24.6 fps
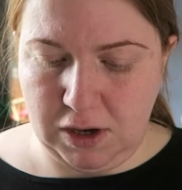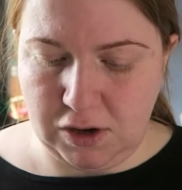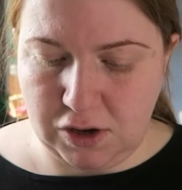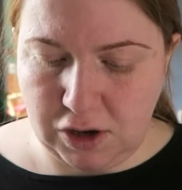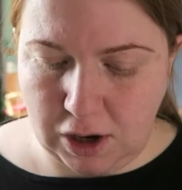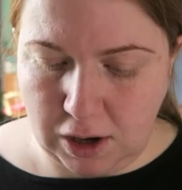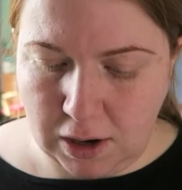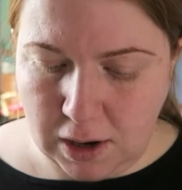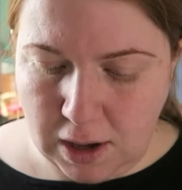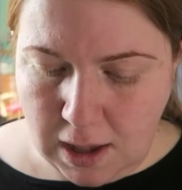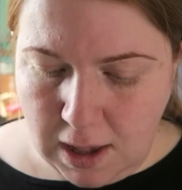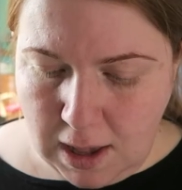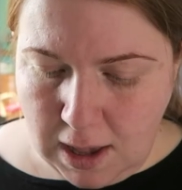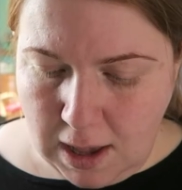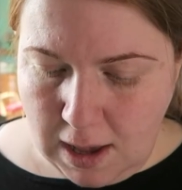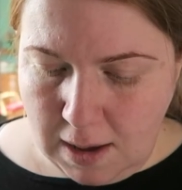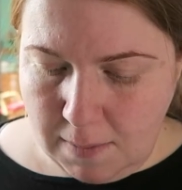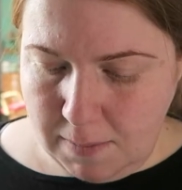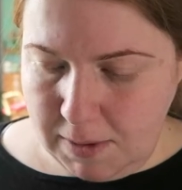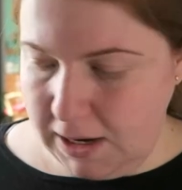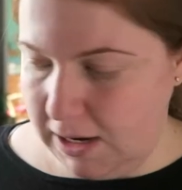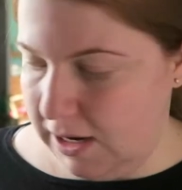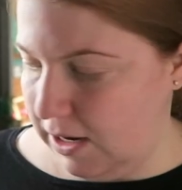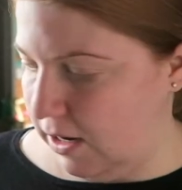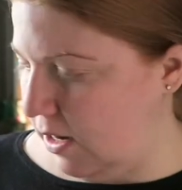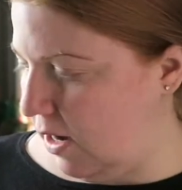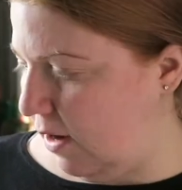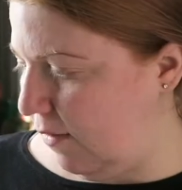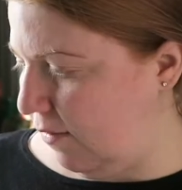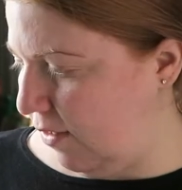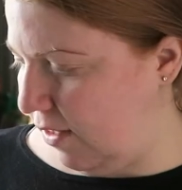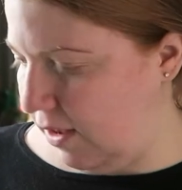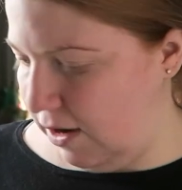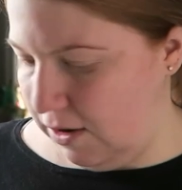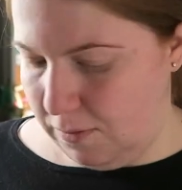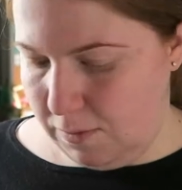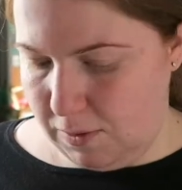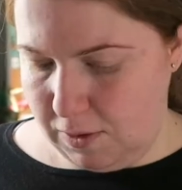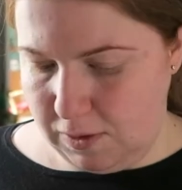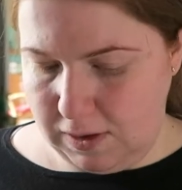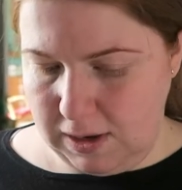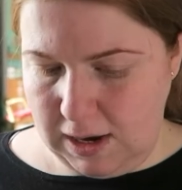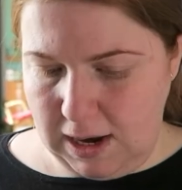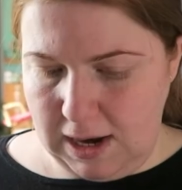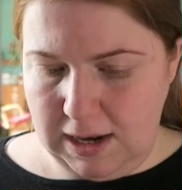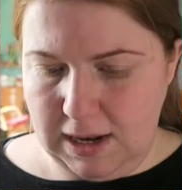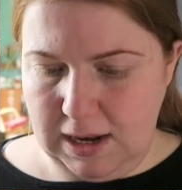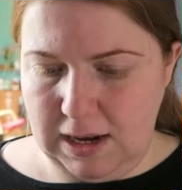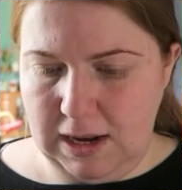winter, but I didn't have thinner
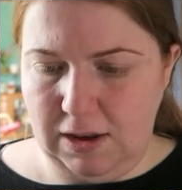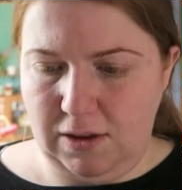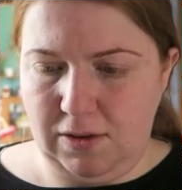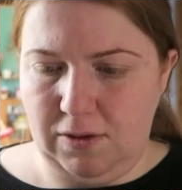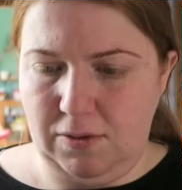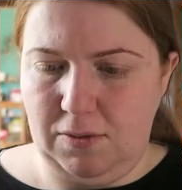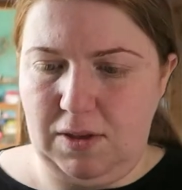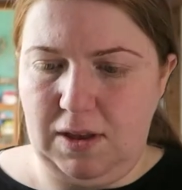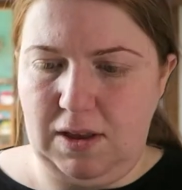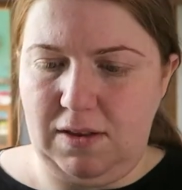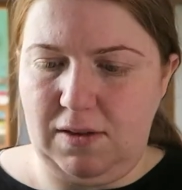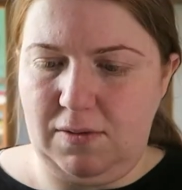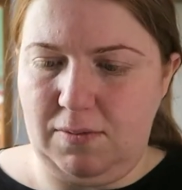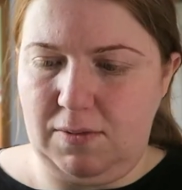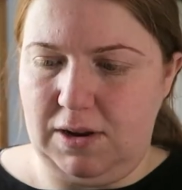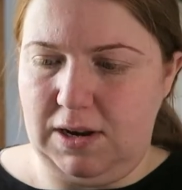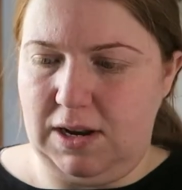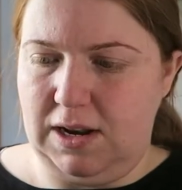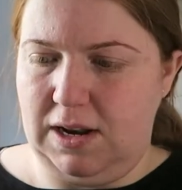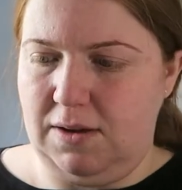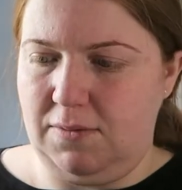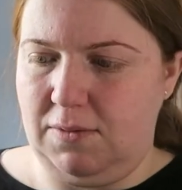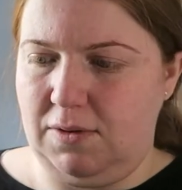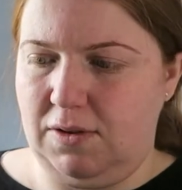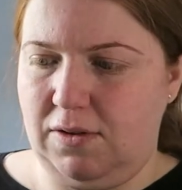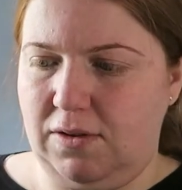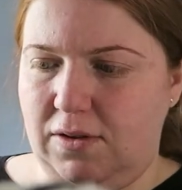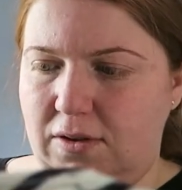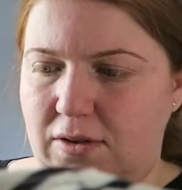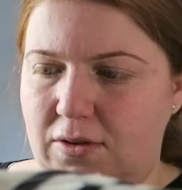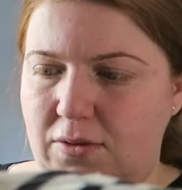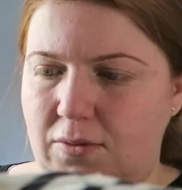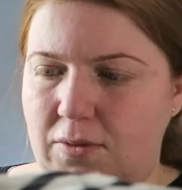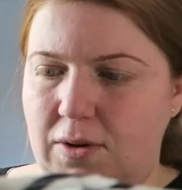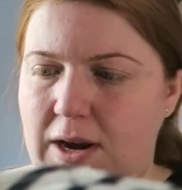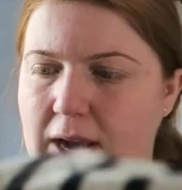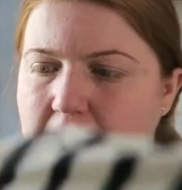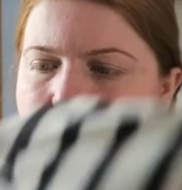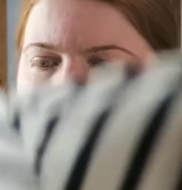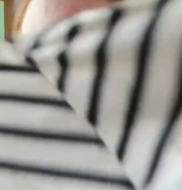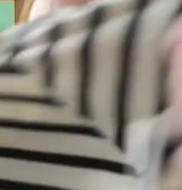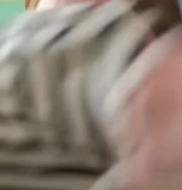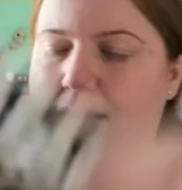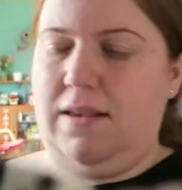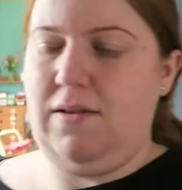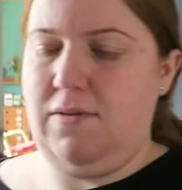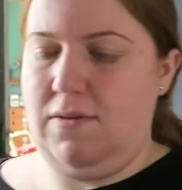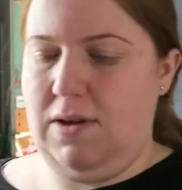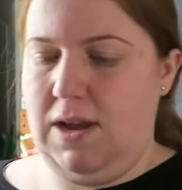ones. And then I saw this one and I was so
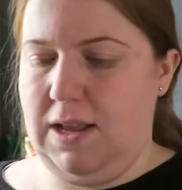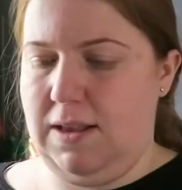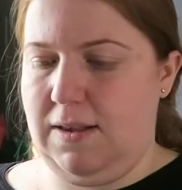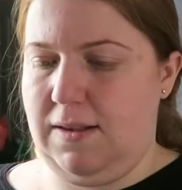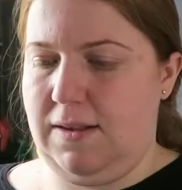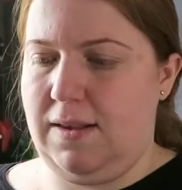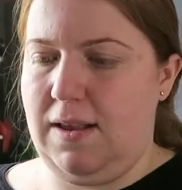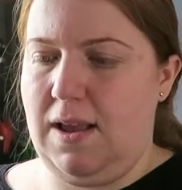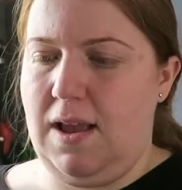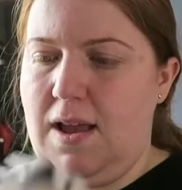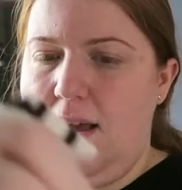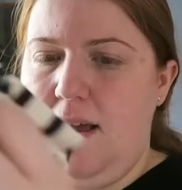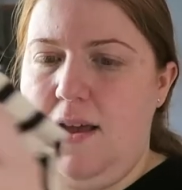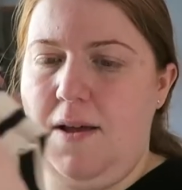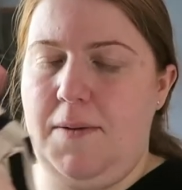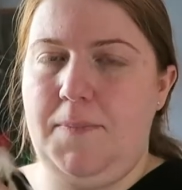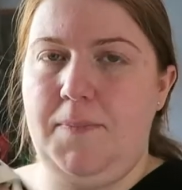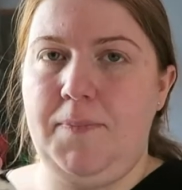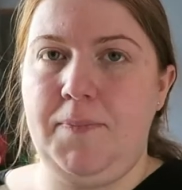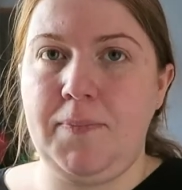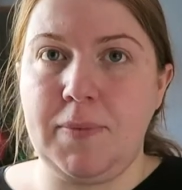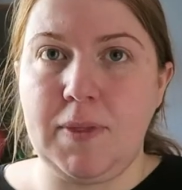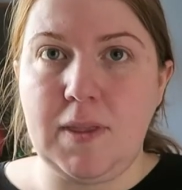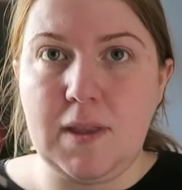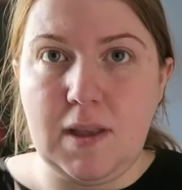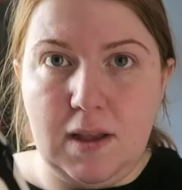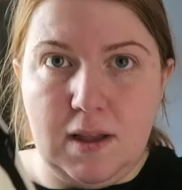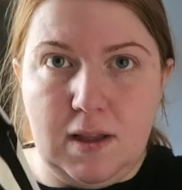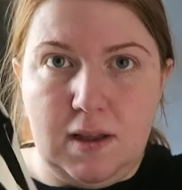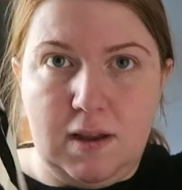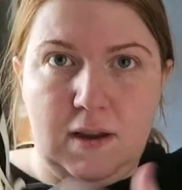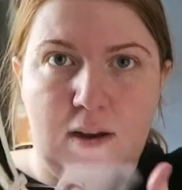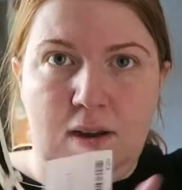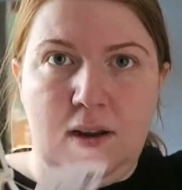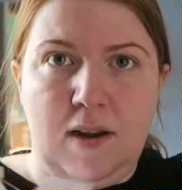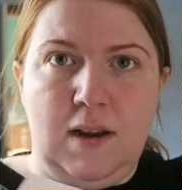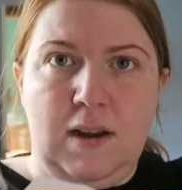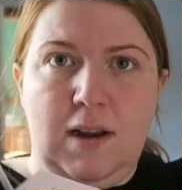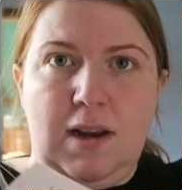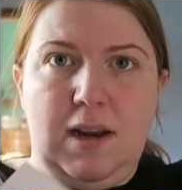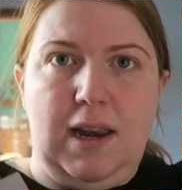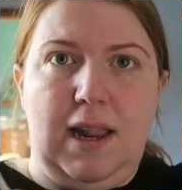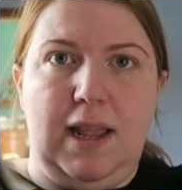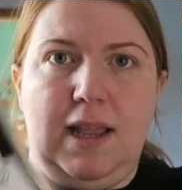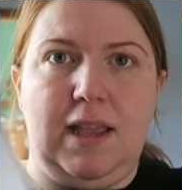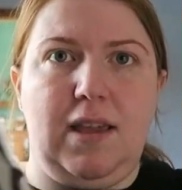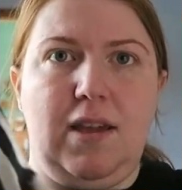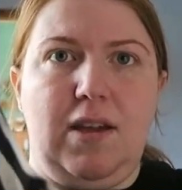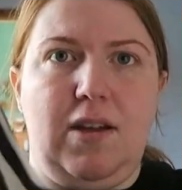glad. So it's
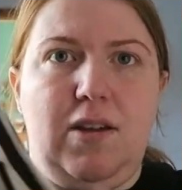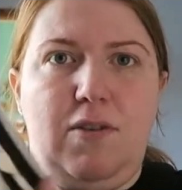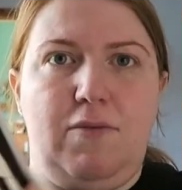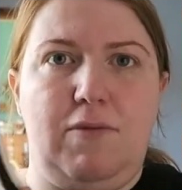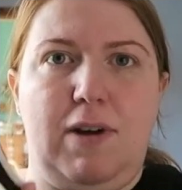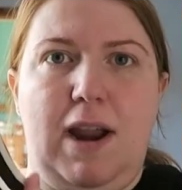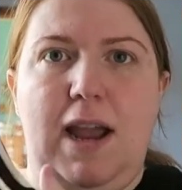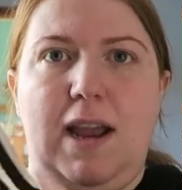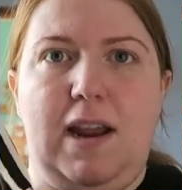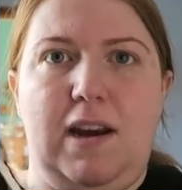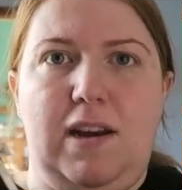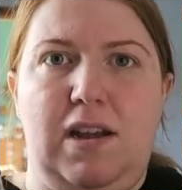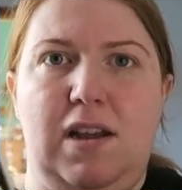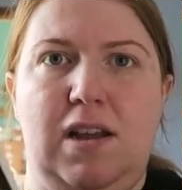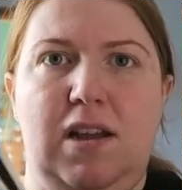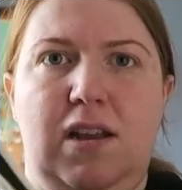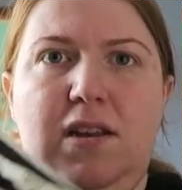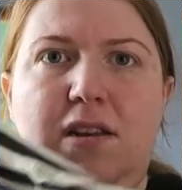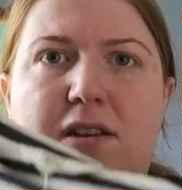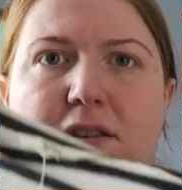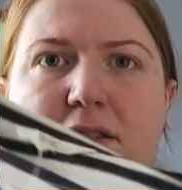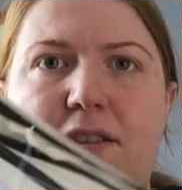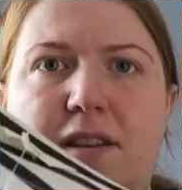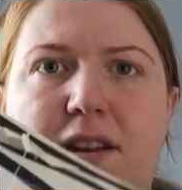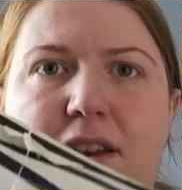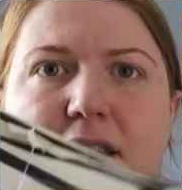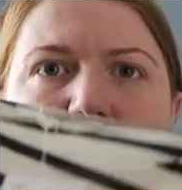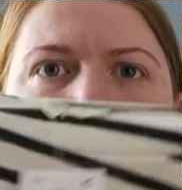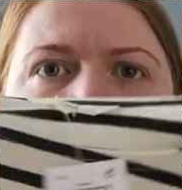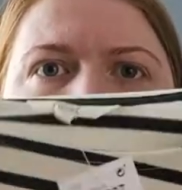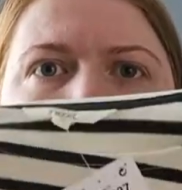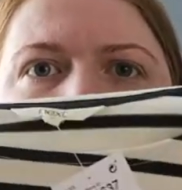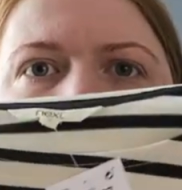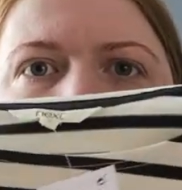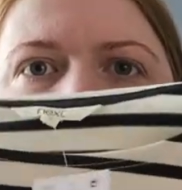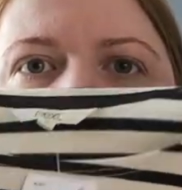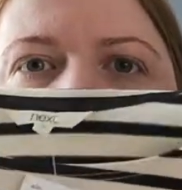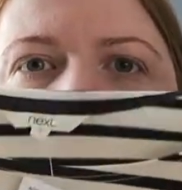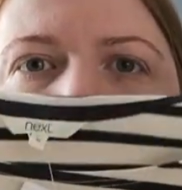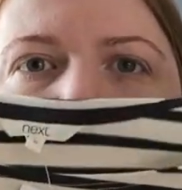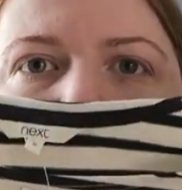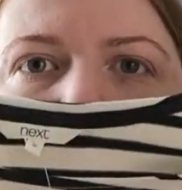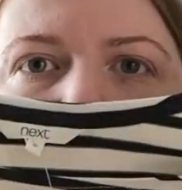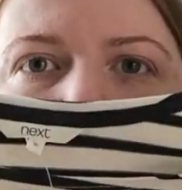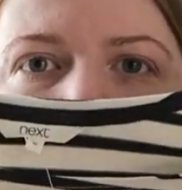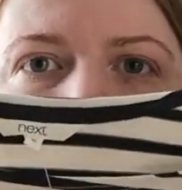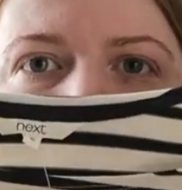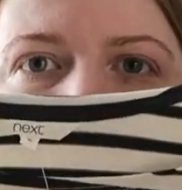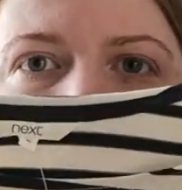like a raglan sleeve,
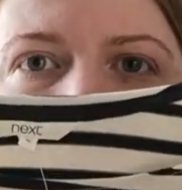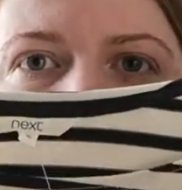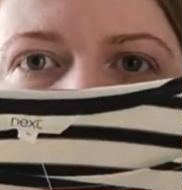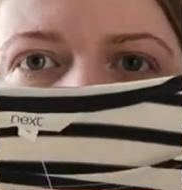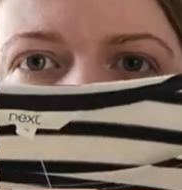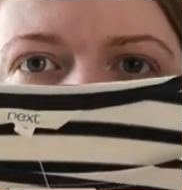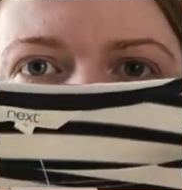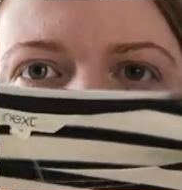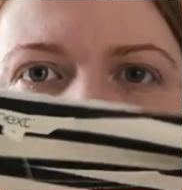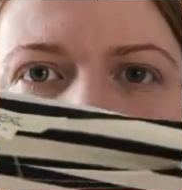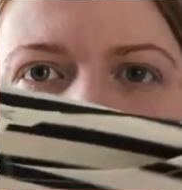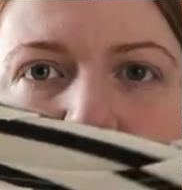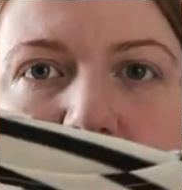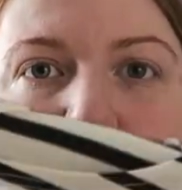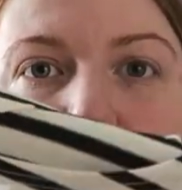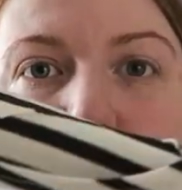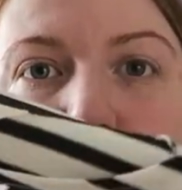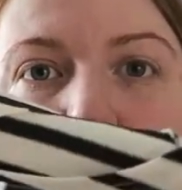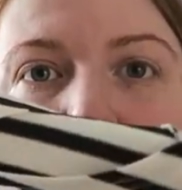which is a shape that